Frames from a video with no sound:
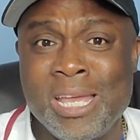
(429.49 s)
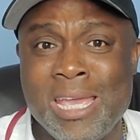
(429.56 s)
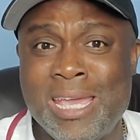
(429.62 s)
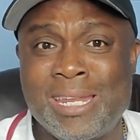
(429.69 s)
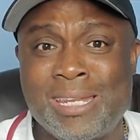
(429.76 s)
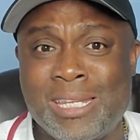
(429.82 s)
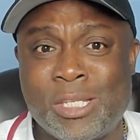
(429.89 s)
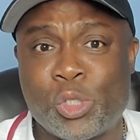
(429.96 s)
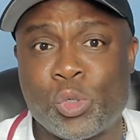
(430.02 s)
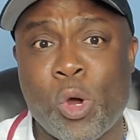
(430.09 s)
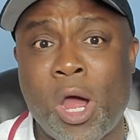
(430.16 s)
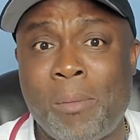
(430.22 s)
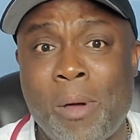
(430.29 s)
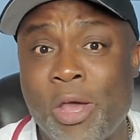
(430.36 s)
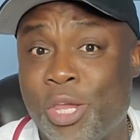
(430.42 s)
any
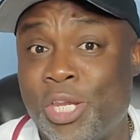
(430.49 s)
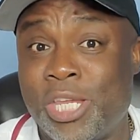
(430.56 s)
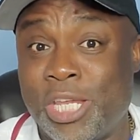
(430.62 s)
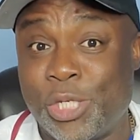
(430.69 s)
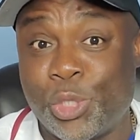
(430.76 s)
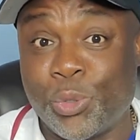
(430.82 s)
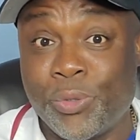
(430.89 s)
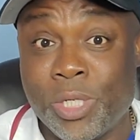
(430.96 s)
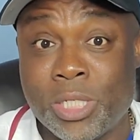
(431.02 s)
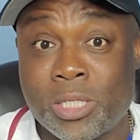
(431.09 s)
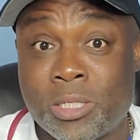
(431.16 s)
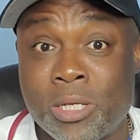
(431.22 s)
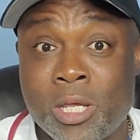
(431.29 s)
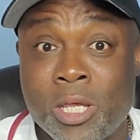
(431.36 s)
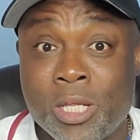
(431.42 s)
trauma, any
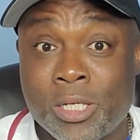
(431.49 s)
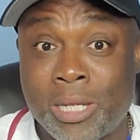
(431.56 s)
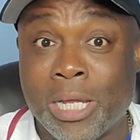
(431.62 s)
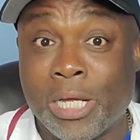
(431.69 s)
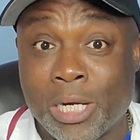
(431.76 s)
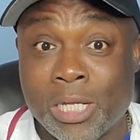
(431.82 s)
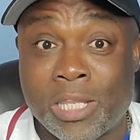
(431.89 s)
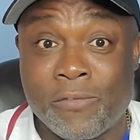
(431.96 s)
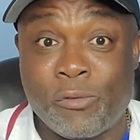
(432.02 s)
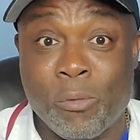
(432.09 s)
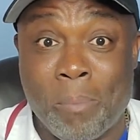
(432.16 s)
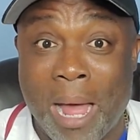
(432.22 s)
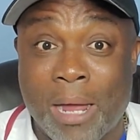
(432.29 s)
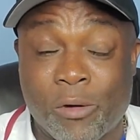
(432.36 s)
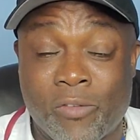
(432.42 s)
injuries, they're gonna give you
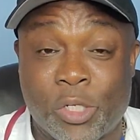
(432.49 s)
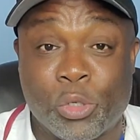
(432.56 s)
Baclofen.